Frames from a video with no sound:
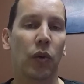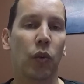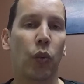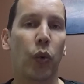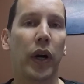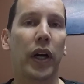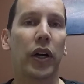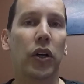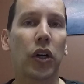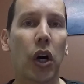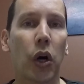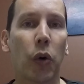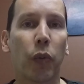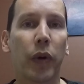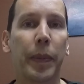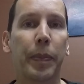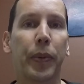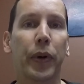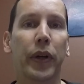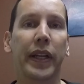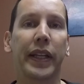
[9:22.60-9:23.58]
Where are
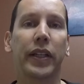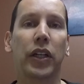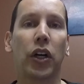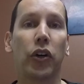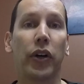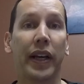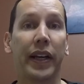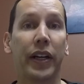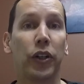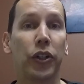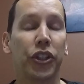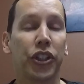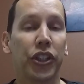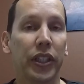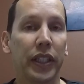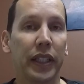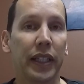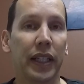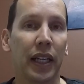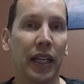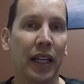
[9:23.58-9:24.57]
we putting our
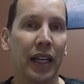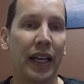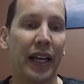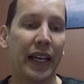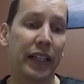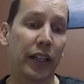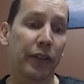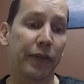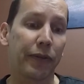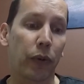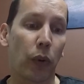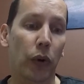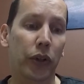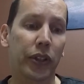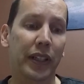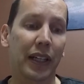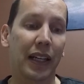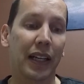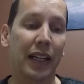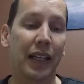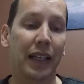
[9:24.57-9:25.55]
energy? And
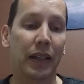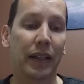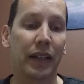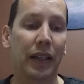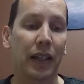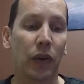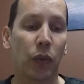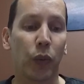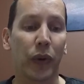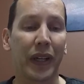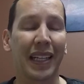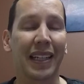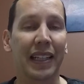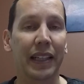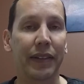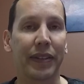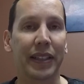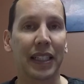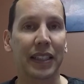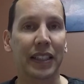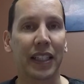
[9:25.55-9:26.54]
unfortunately, we
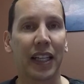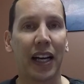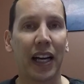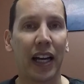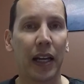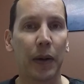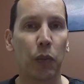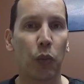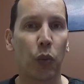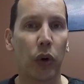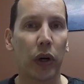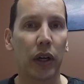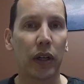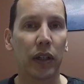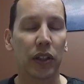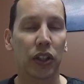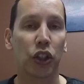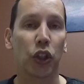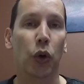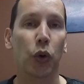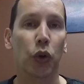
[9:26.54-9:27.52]
live in a time
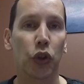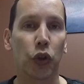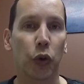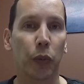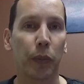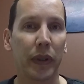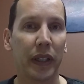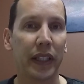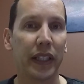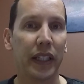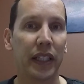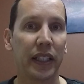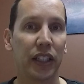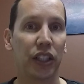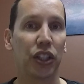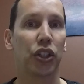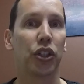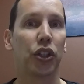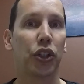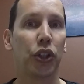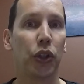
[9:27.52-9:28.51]
where social media
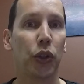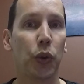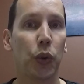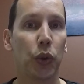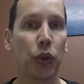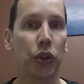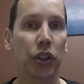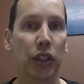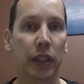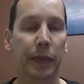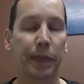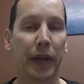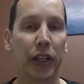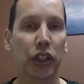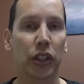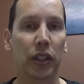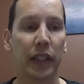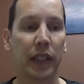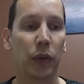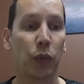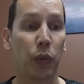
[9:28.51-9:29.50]
is huge,
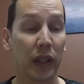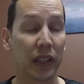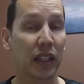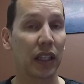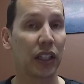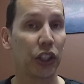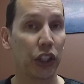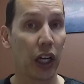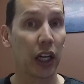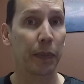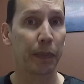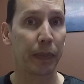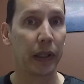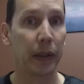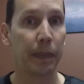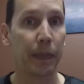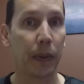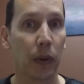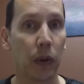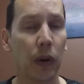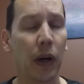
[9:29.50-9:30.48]
especially with young
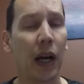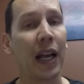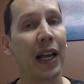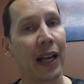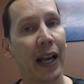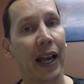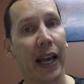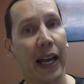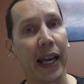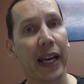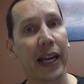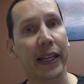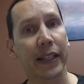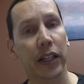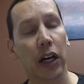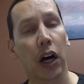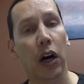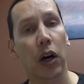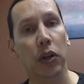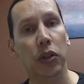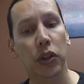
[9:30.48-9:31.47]
people and
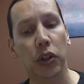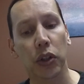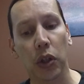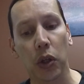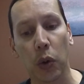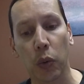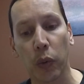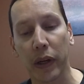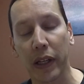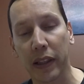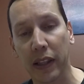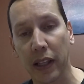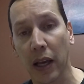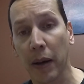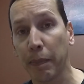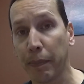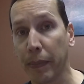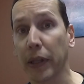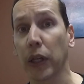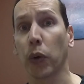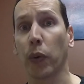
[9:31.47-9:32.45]
also with
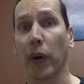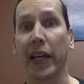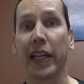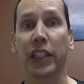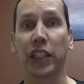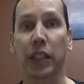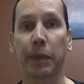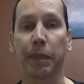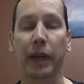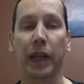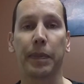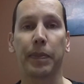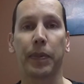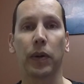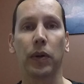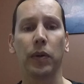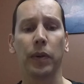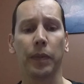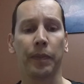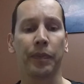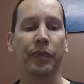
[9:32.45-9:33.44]
middle aged
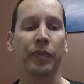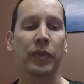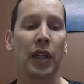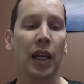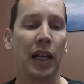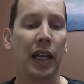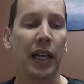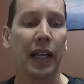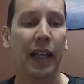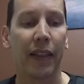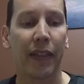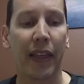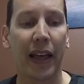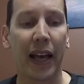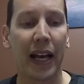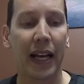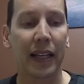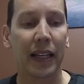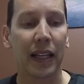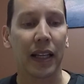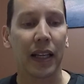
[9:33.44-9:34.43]
people.
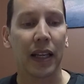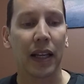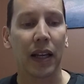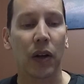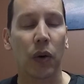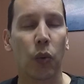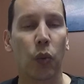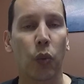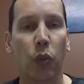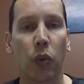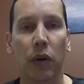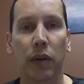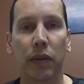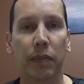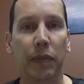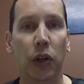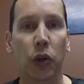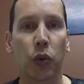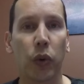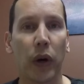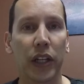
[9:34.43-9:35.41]
That
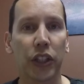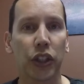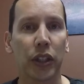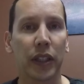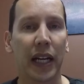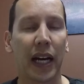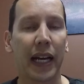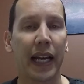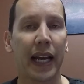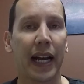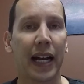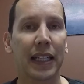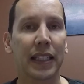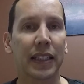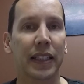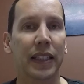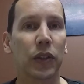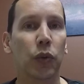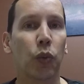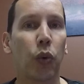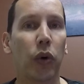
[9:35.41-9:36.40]
the question I
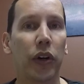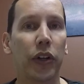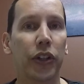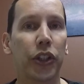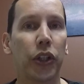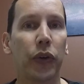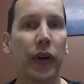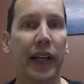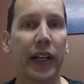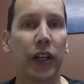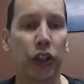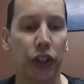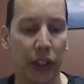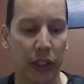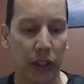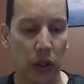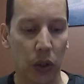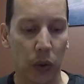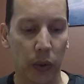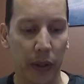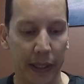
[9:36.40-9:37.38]
ask is where's your energy
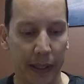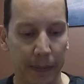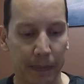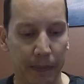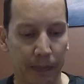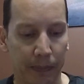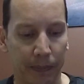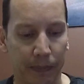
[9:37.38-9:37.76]
going?